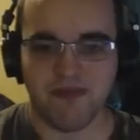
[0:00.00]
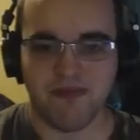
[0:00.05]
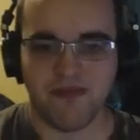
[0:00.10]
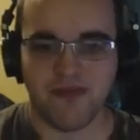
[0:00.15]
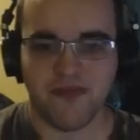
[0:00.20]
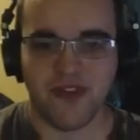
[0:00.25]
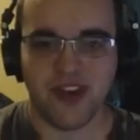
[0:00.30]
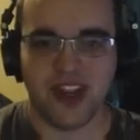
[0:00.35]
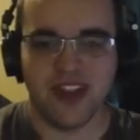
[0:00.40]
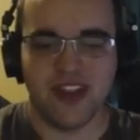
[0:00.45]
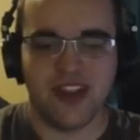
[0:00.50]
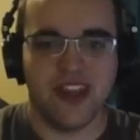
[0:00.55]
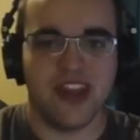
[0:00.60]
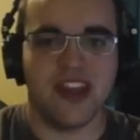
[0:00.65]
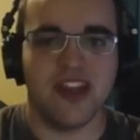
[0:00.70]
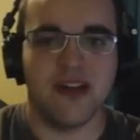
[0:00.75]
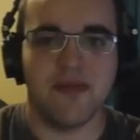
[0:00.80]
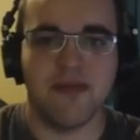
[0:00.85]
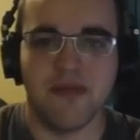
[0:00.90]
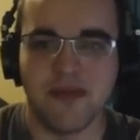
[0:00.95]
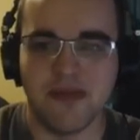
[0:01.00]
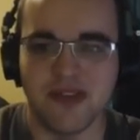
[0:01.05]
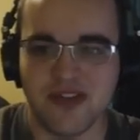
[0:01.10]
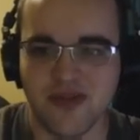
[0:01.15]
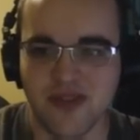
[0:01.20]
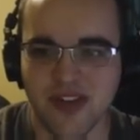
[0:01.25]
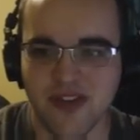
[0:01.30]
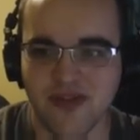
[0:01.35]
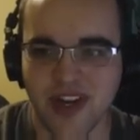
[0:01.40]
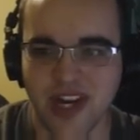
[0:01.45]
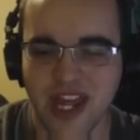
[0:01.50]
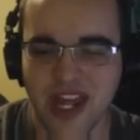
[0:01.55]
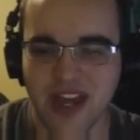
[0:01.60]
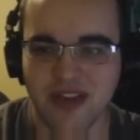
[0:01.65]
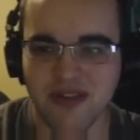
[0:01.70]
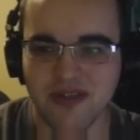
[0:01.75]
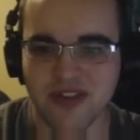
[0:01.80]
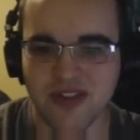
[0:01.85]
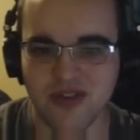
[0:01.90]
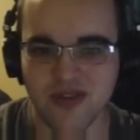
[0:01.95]
freaking link up on my screen right
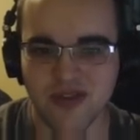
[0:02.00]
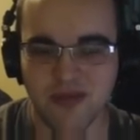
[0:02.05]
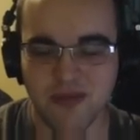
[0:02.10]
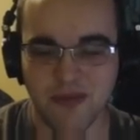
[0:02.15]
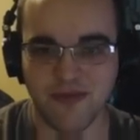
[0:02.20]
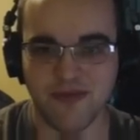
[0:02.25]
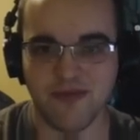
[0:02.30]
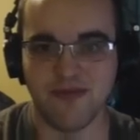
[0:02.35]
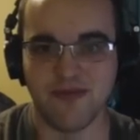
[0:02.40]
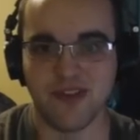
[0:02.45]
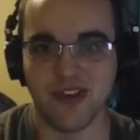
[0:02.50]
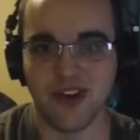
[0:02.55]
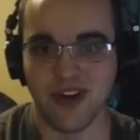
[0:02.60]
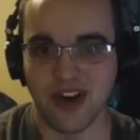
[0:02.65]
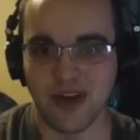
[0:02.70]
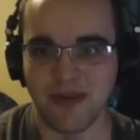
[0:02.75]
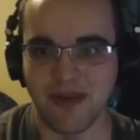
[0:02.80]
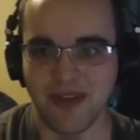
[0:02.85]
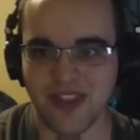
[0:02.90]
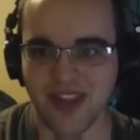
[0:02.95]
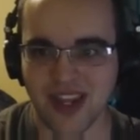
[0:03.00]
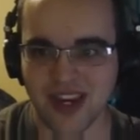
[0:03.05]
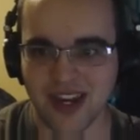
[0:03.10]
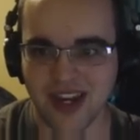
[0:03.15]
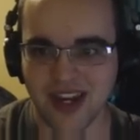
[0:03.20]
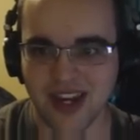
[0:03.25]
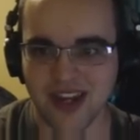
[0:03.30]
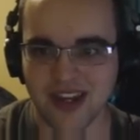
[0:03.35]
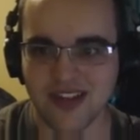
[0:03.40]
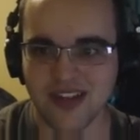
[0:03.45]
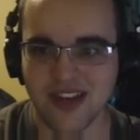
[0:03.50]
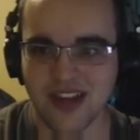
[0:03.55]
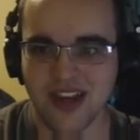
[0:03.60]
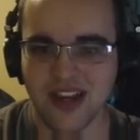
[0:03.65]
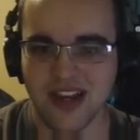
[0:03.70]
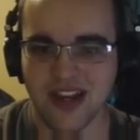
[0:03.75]
now, so I'm sorry about that, guys.